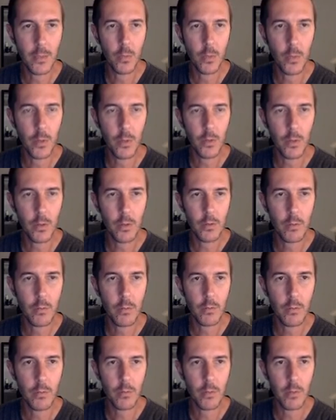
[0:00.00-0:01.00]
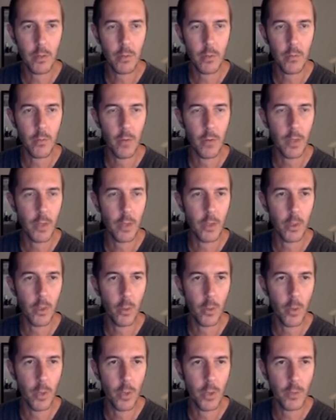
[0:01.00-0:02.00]
we're writing an
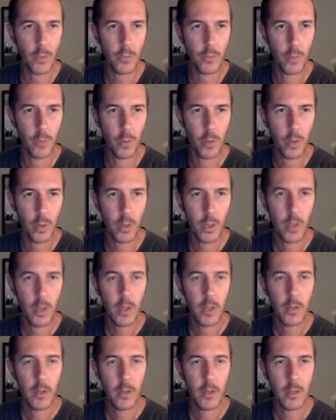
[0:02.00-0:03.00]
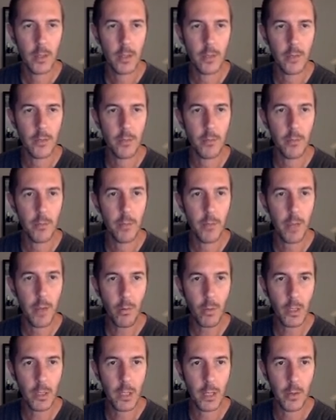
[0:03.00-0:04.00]
equation for is
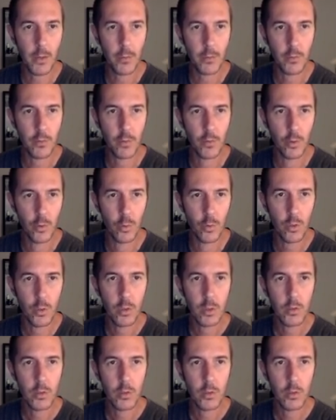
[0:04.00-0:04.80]
parallel to